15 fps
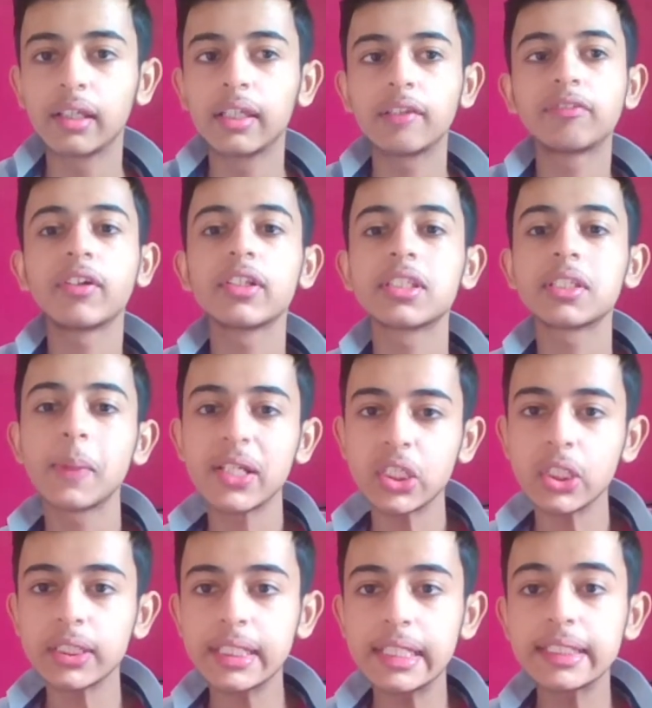First
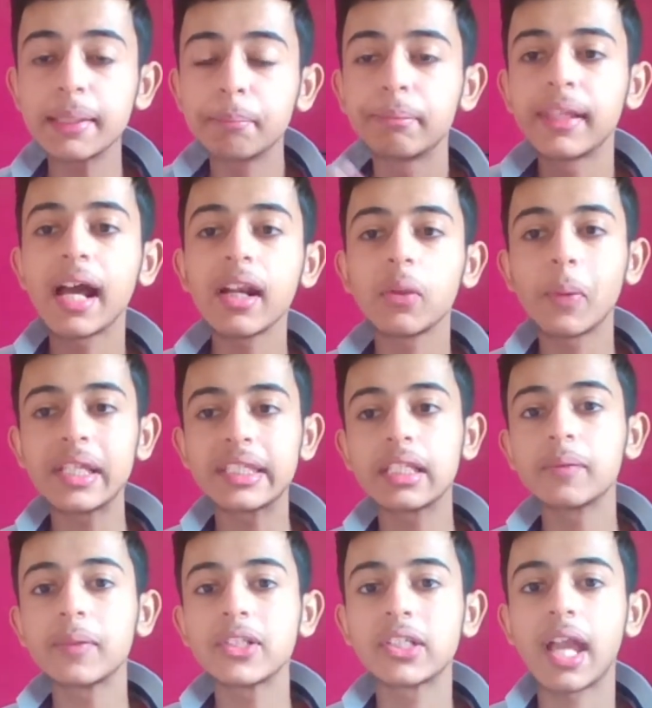question says the blood vessel
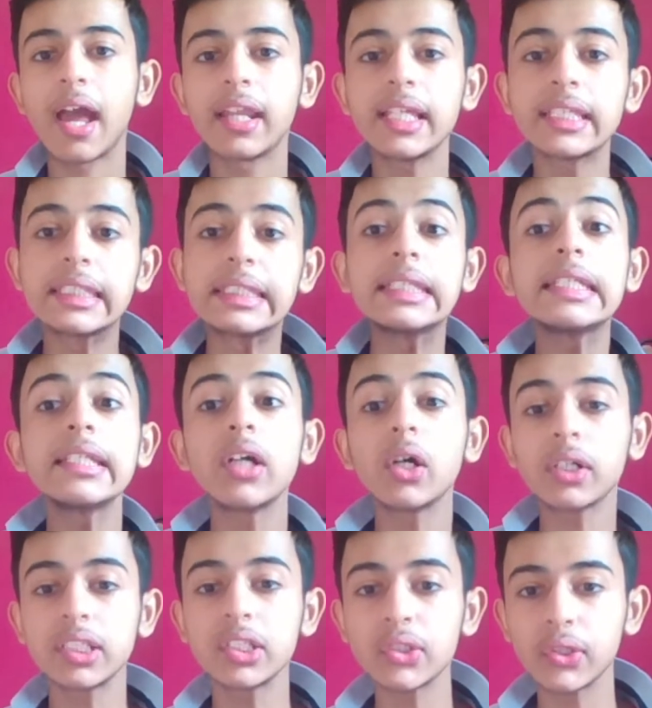which carries
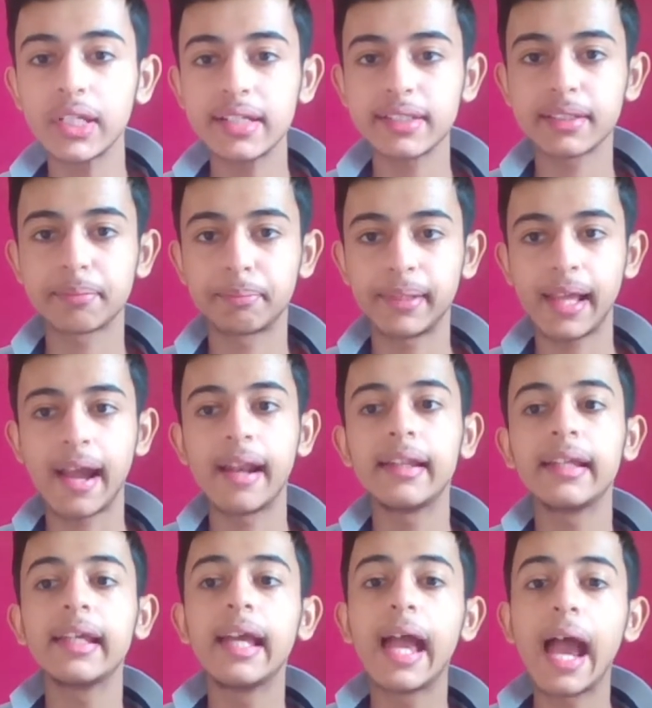deoxygenated
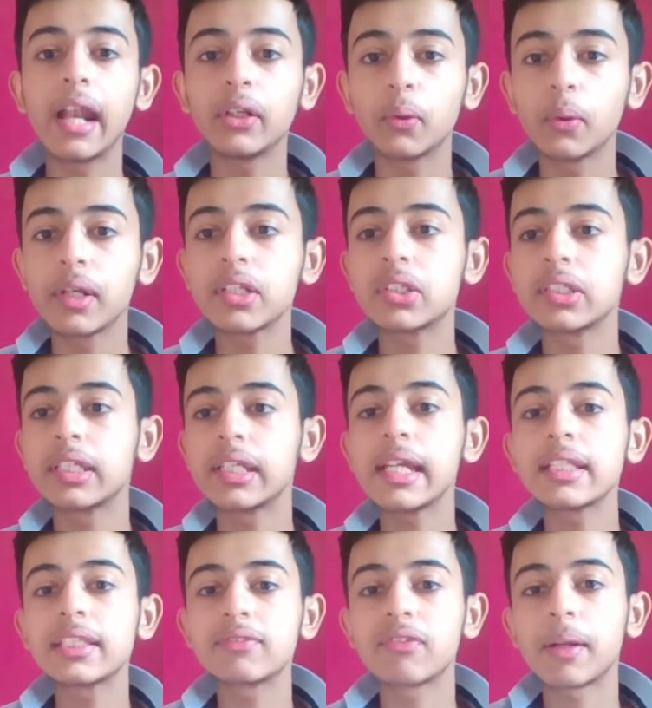blood and
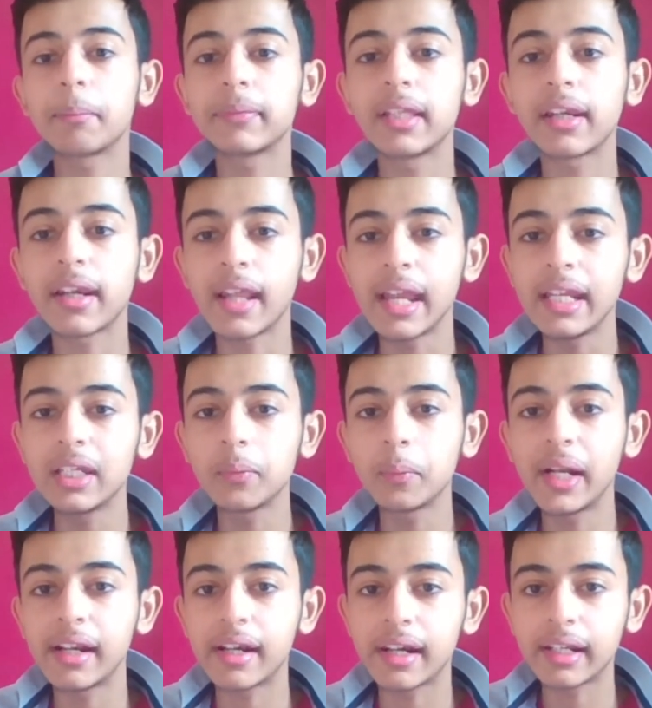originates from the right
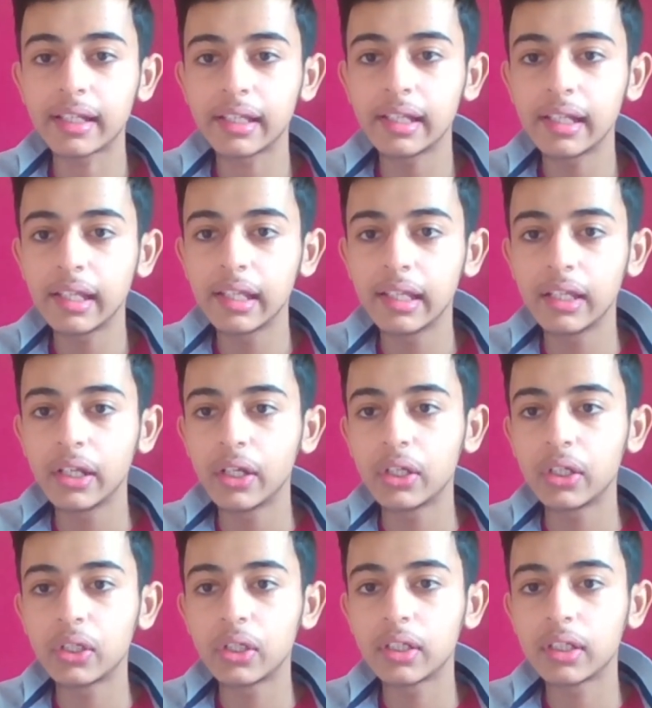ventricle
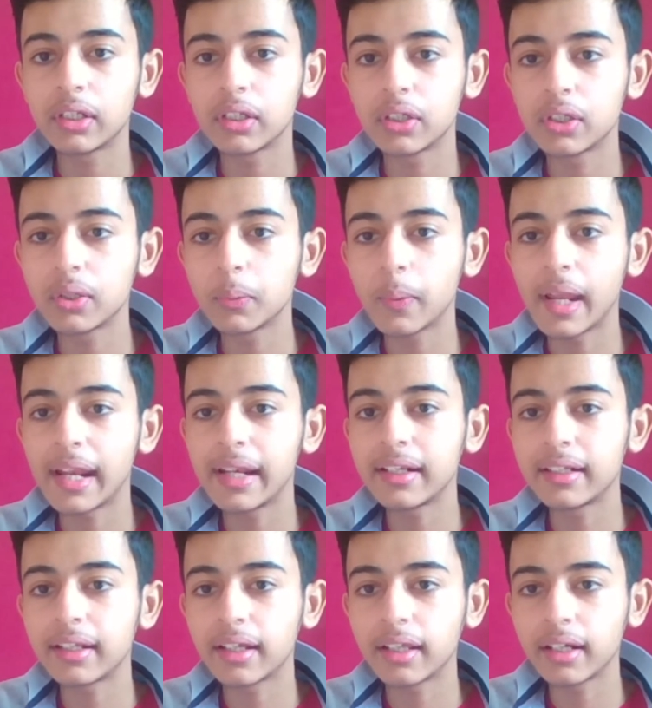to
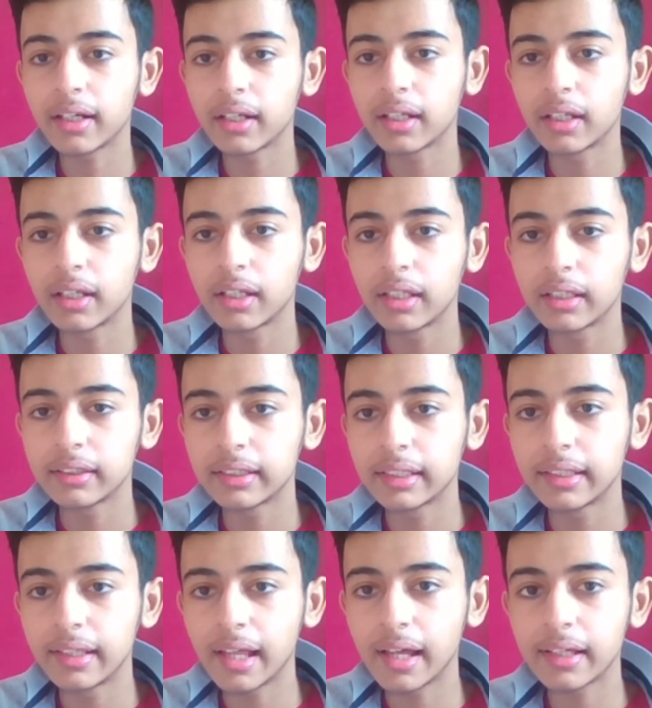enter the
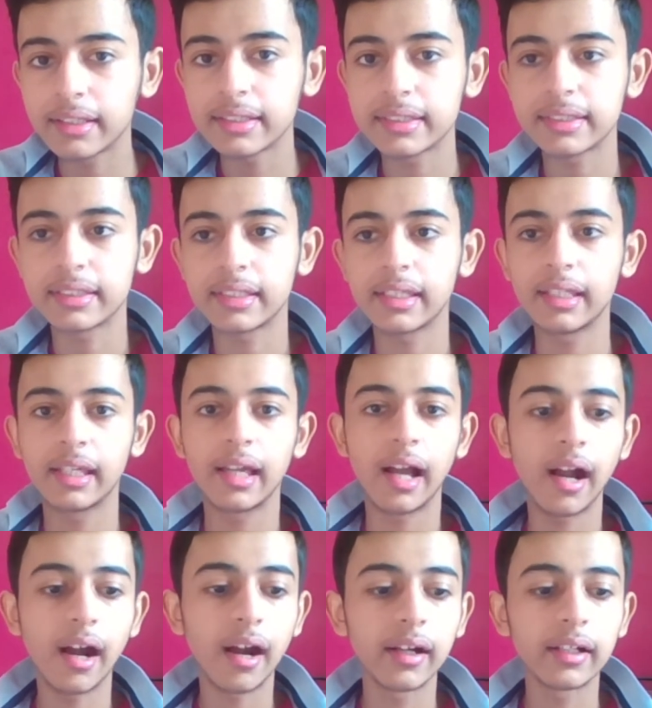lungs
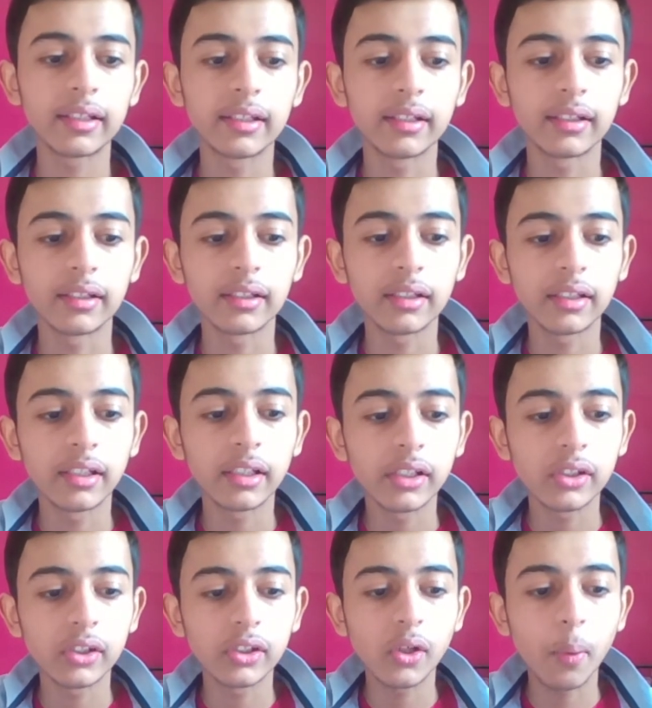are the.
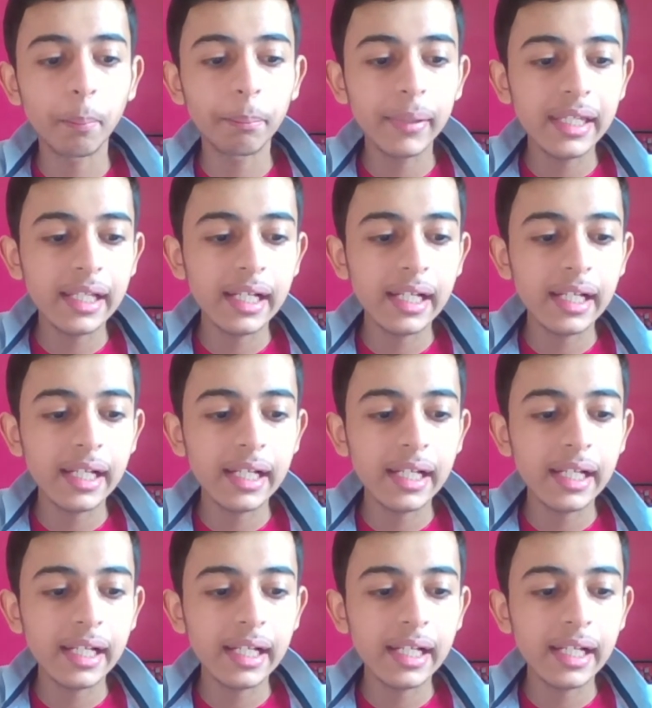Now pay